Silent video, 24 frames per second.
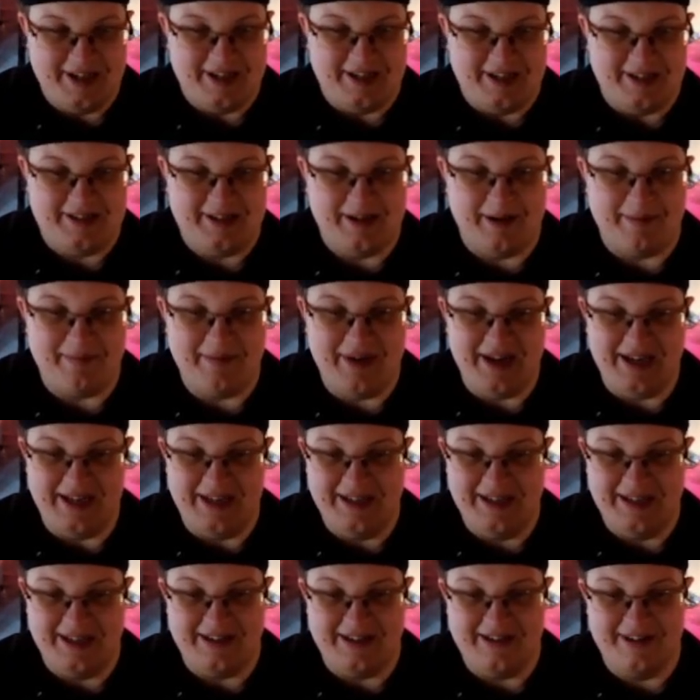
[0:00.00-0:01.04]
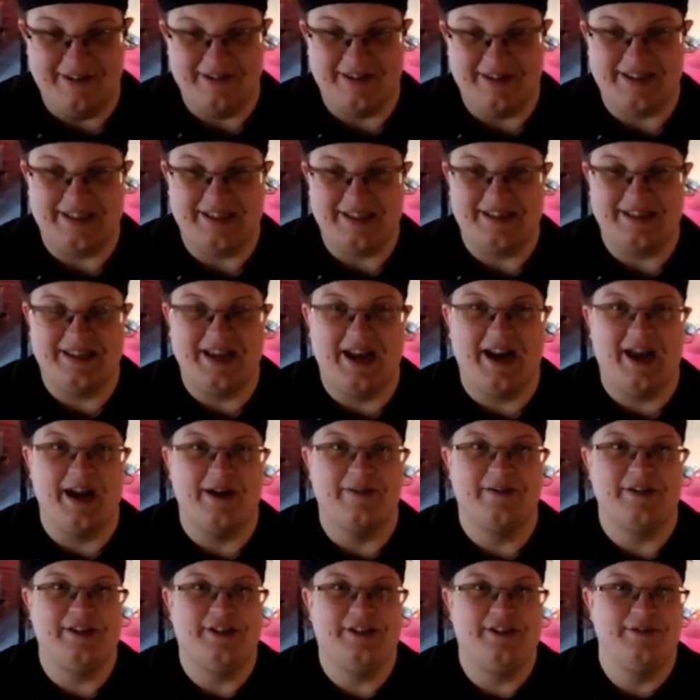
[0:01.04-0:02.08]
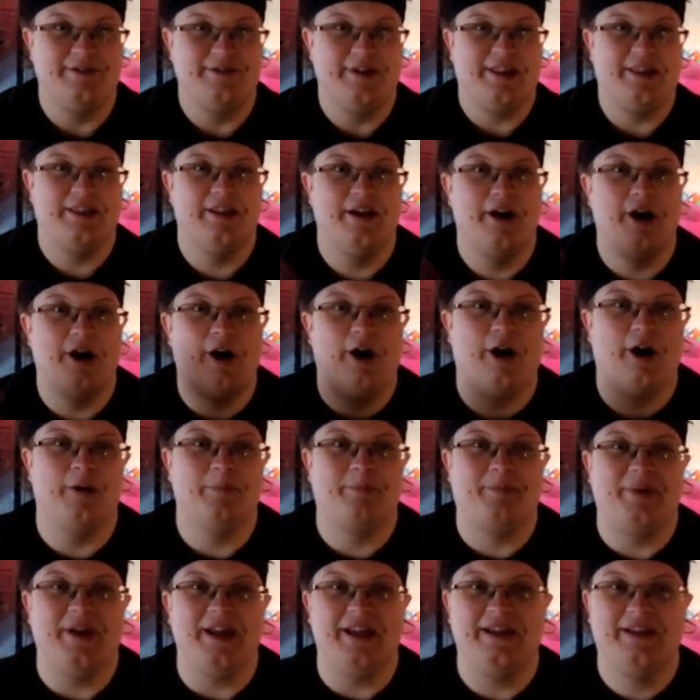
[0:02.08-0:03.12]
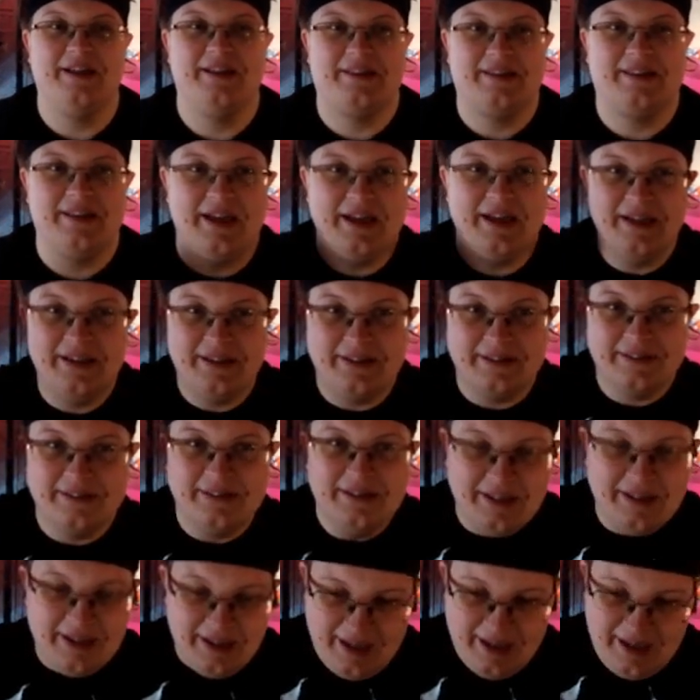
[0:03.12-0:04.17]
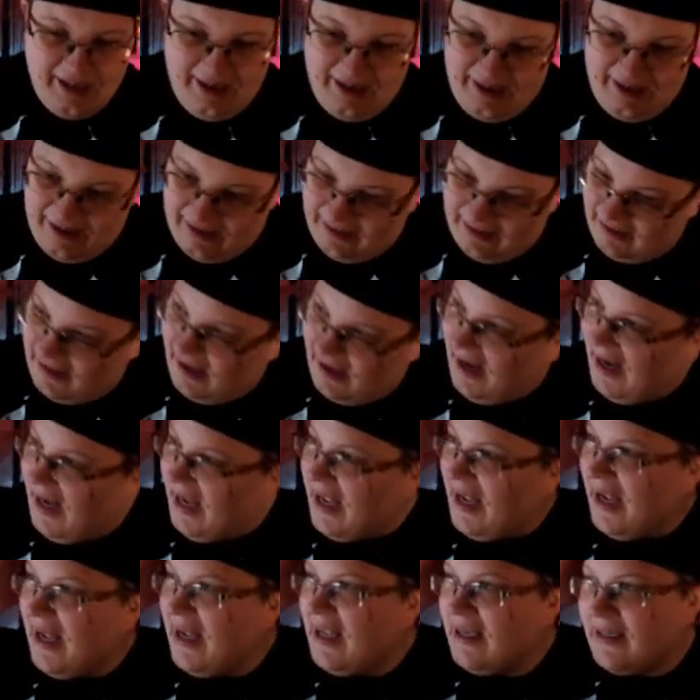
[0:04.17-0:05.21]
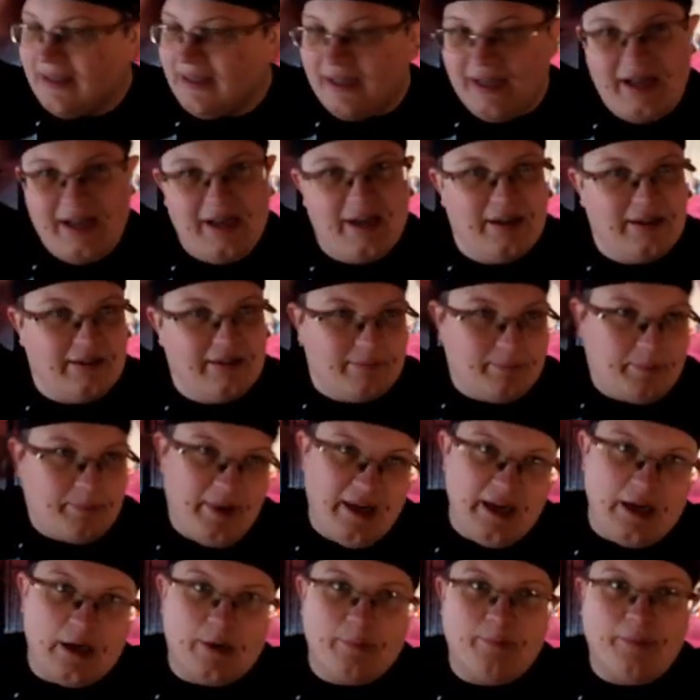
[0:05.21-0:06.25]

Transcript: to me and noticed that I was doing the all pink thing, and I had a pink